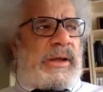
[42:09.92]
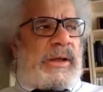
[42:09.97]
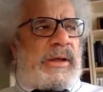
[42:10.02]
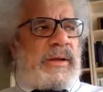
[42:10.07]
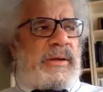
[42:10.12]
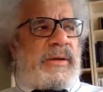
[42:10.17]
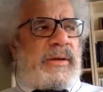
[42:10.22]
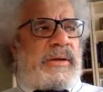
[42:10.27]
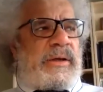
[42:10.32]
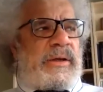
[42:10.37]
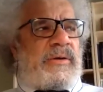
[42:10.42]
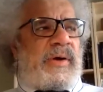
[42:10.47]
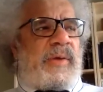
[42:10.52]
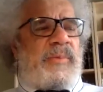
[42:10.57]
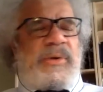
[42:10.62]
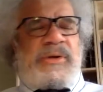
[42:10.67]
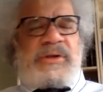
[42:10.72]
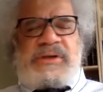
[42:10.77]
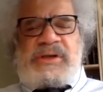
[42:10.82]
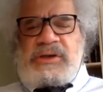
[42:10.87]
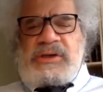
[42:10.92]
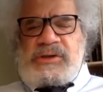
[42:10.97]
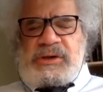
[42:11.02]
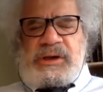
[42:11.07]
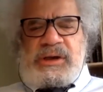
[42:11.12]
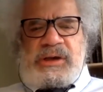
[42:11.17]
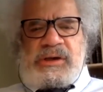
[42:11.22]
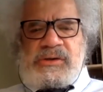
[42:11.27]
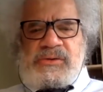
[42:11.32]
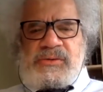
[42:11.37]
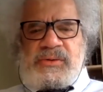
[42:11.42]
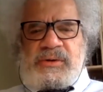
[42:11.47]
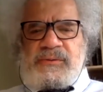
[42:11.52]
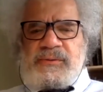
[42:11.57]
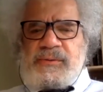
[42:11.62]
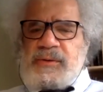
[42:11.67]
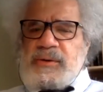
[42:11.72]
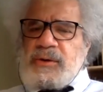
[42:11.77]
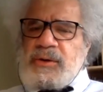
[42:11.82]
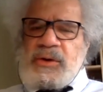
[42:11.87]
I've been teaching history
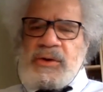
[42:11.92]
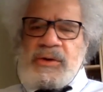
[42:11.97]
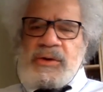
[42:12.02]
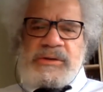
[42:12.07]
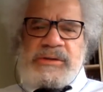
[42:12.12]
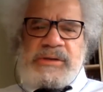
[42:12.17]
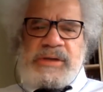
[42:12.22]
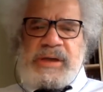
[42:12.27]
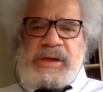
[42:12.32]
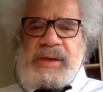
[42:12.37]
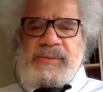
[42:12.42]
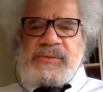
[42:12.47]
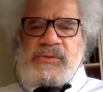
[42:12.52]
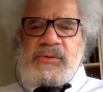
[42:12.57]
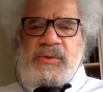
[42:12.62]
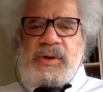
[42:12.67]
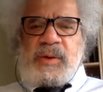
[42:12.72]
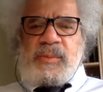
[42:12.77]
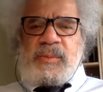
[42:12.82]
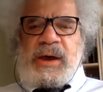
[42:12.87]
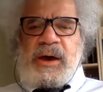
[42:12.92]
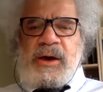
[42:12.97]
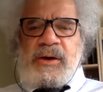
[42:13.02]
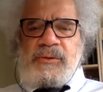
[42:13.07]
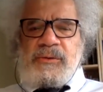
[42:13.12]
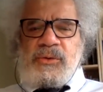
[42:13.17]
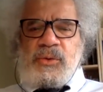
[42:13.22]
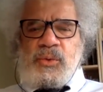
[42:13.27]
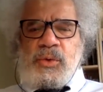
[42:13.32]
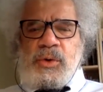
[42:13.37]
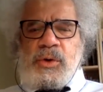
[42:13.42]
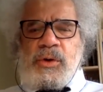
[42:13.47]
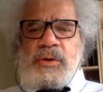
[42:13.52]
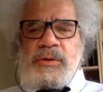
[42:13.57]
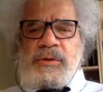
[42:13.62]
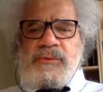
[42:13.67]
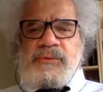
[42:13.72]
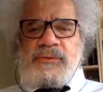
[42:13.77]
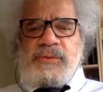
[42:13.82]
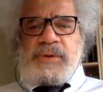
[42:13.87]
for a long time, so I'm out of the
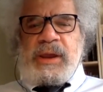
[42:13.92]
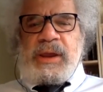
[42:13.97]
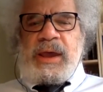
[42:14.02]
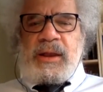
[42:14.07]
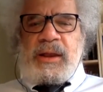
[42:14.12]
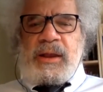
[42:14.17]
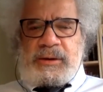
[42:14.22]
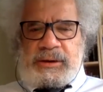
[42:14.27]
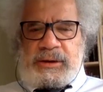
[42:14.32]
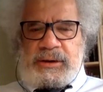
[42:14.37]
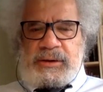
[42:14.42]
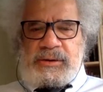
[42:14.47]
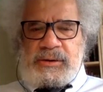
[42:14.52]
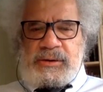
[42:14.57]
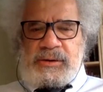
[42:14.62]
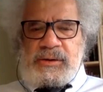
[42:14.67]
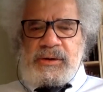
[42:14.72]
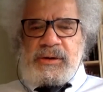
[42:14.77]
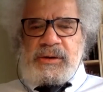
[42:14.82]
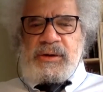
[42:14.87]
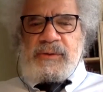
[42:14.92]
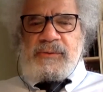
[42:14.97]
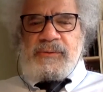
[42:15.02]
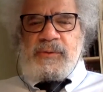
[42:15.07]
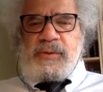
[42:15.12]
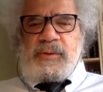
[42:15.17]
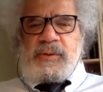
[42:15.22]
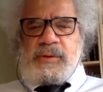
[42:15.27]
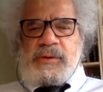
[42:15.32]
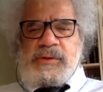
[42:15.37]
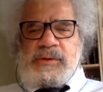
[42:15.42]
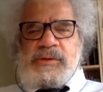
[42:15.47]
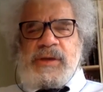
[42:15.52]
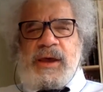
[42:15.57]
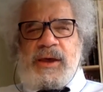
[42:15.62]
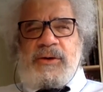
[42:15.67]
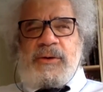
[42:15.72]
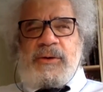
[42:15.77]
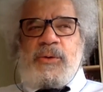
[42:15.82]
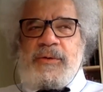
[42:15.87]
world of reality. So
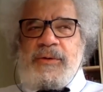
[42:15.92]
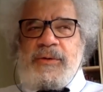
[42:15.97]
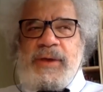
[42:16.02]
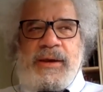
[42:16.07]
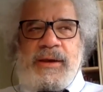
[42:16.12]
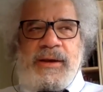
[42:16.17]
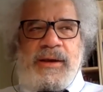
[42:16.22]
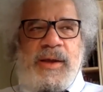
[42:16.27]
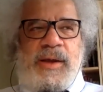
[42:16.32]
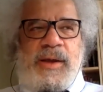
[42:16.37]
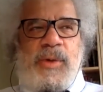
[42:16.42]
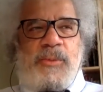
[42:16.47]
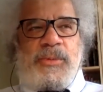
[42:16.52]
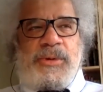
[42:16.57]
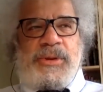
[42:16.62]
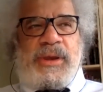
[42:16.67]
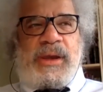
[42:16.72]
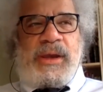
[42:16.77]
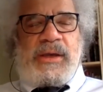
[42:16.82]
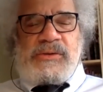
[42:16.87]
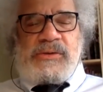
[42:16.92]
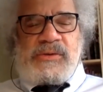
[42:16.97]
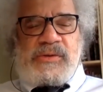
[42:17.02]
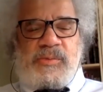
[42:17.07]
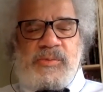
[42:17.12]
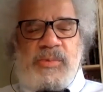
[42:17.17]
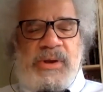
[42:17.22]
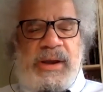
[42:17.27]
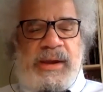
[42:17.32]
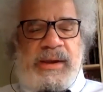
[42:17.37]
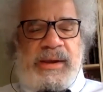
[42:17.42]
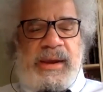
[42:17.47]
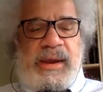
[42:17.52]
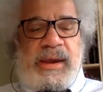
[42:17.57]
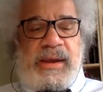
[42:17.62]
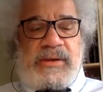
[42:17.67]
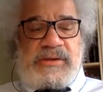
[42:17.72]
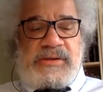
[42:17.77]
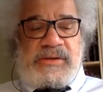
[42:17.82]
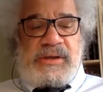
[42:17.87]
I don't know if I can come up with answers, but I
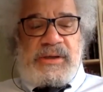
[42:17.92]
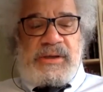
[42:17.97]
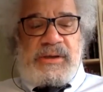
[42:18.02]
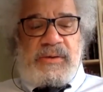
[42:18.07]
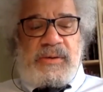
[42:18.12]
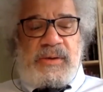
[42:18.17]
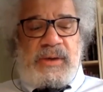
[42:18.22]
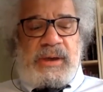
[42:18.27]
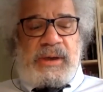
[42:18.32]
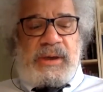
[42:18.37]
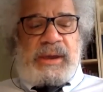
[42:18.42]
can tell you,